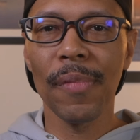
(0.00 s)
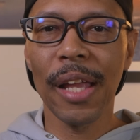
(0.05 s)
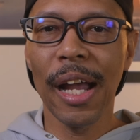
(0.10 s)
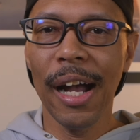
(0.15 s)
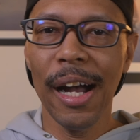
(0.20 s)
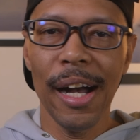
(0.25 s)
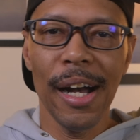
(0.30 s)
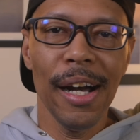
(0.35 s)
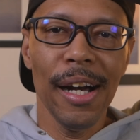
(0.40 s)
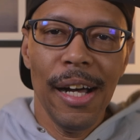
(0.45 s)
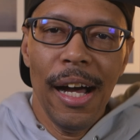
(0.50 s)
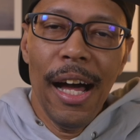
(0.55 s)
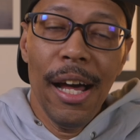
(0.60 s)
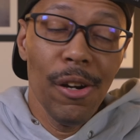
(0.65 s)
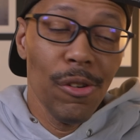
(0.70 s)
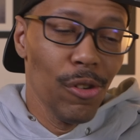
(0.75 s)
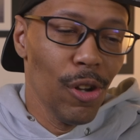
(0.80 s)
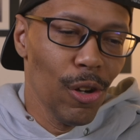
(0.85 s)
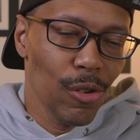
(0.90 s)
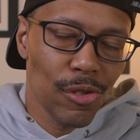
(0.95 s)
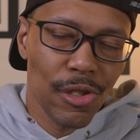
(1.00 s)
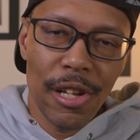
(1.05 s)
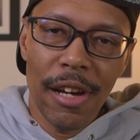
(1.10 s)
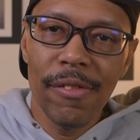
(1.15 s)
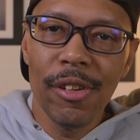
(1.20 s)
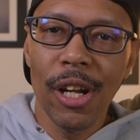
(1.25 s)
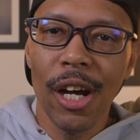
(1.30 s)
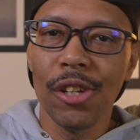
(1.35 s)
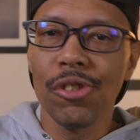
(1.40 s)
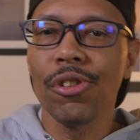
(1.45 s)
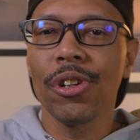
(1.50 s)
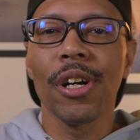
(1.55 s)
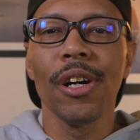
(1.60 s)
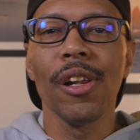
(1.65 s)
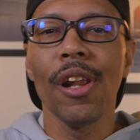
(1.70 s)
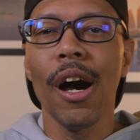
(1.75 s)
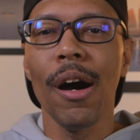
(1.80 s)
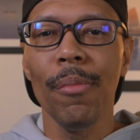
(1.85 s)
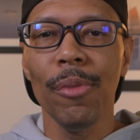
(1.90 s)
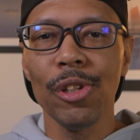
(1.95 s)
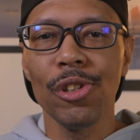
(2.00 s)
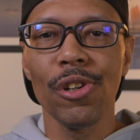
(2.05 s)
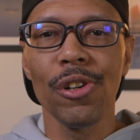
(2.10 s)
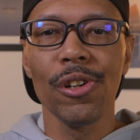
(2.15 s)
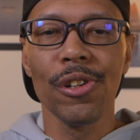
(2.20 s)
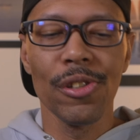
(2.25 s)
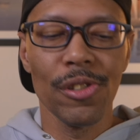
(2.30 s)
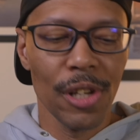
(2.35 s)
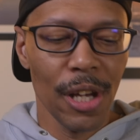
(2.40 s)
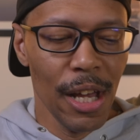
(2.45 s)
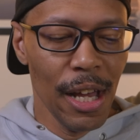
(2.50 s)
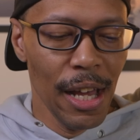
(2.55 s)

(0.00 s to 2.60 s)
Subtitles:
700 kilometers,